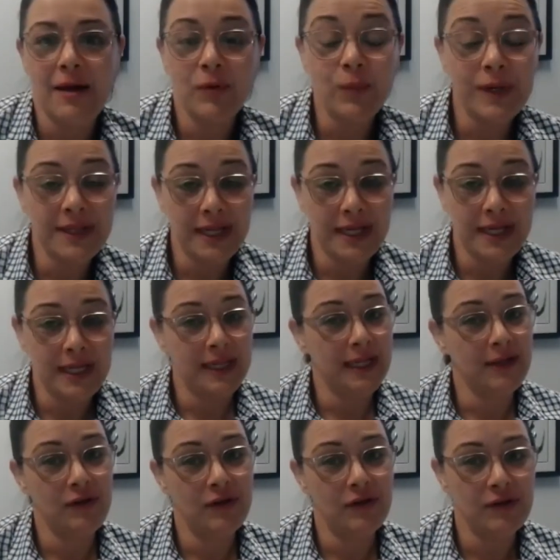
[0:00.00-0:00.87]
with
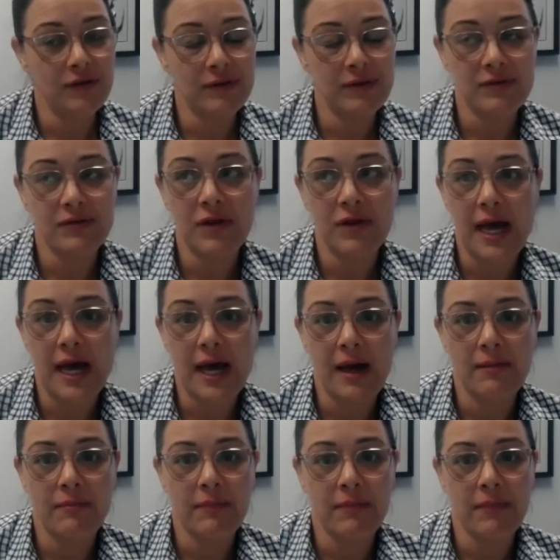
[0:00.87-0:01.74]
anything new,
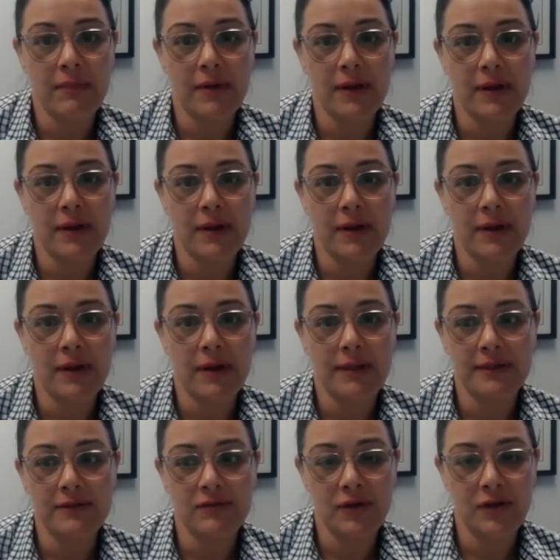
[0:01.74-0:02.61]
it's
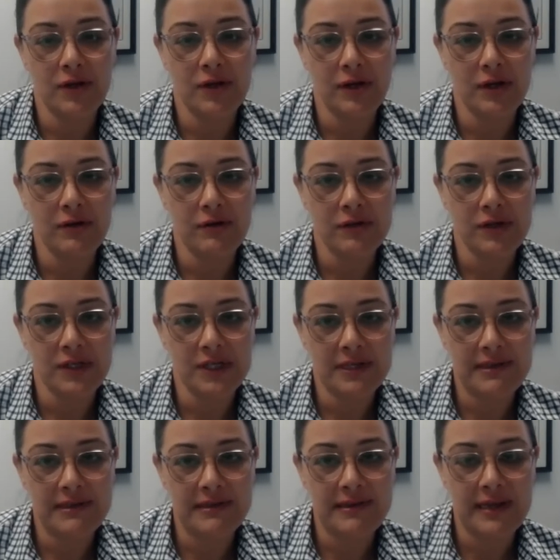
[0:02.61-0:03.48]
I think
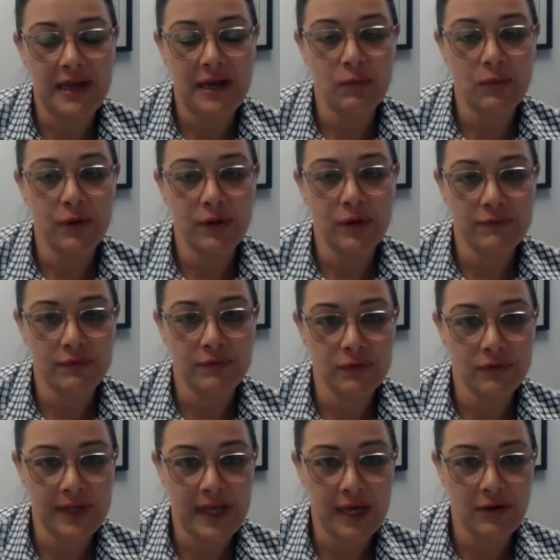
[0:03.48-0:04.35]
not just our
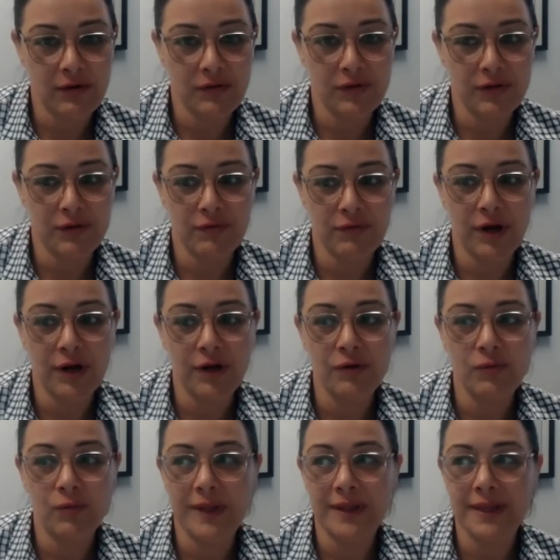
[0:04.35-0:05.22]
workforce out on the
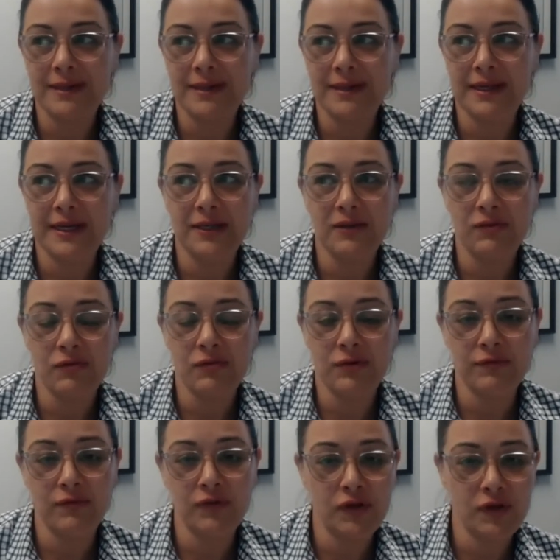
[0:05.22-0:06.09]
road. When there's any
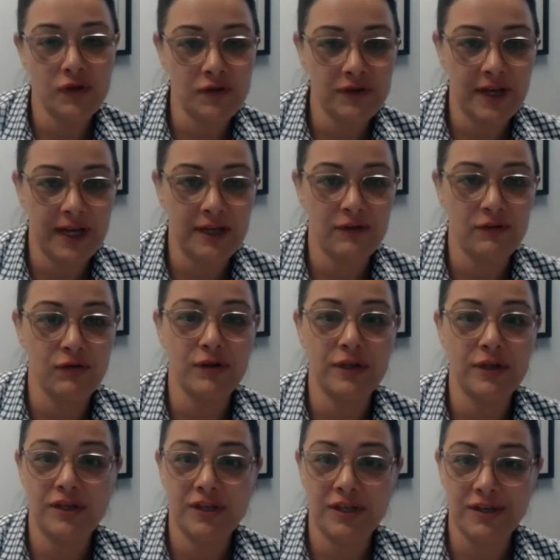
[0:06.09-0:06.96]
sort of new
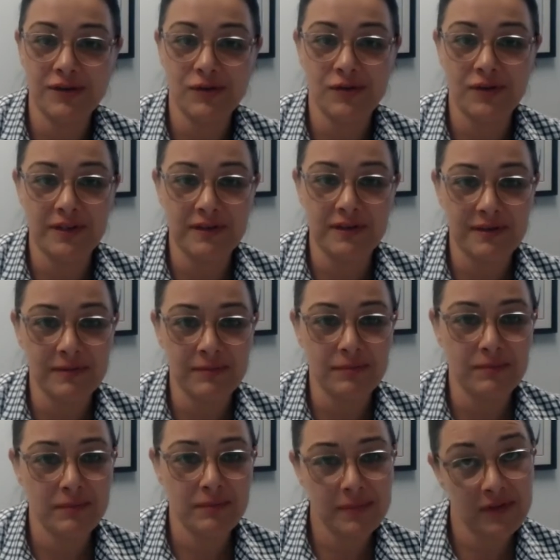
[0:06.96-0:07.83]
technology or
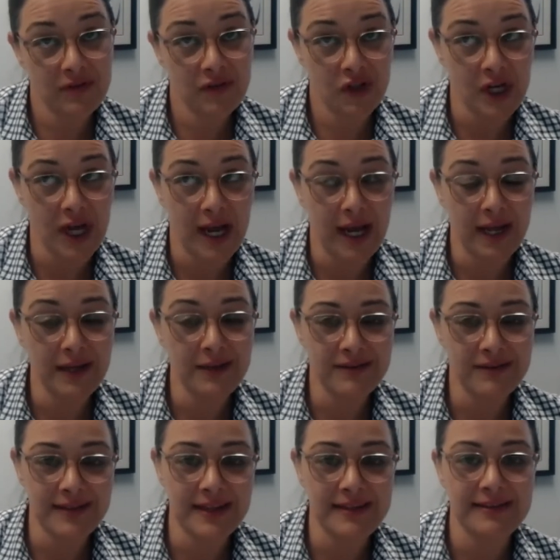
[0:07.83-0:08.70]
systems
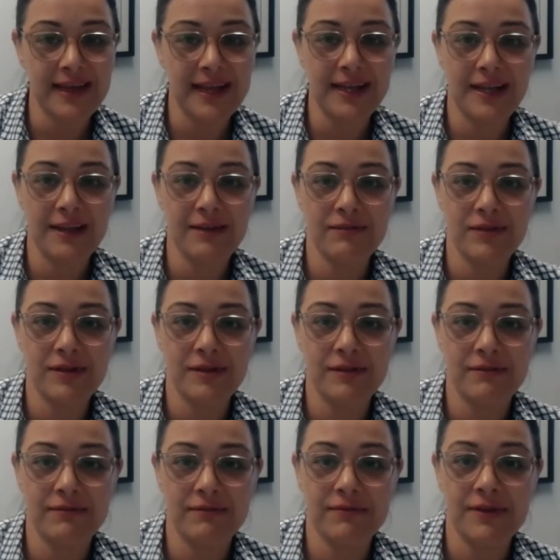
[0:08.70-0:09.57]
change, there's that
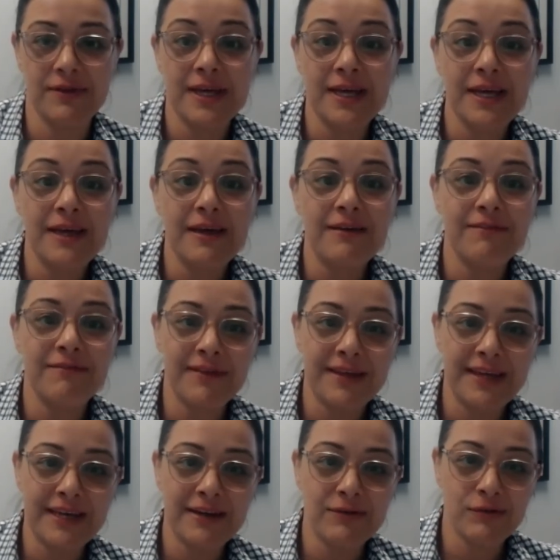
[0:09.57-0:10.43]
level of
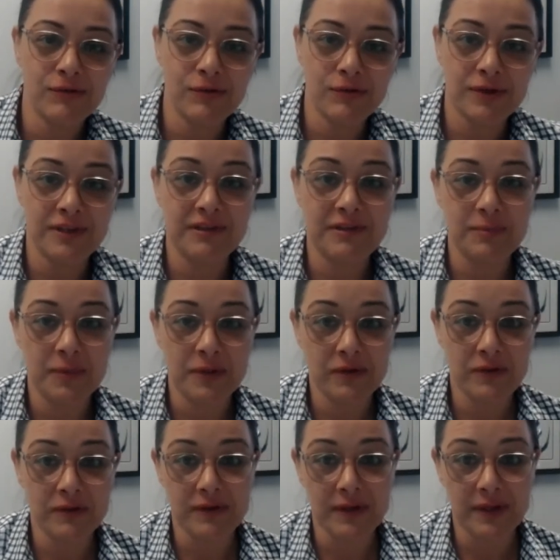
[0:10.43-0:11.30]
fear or conspiracy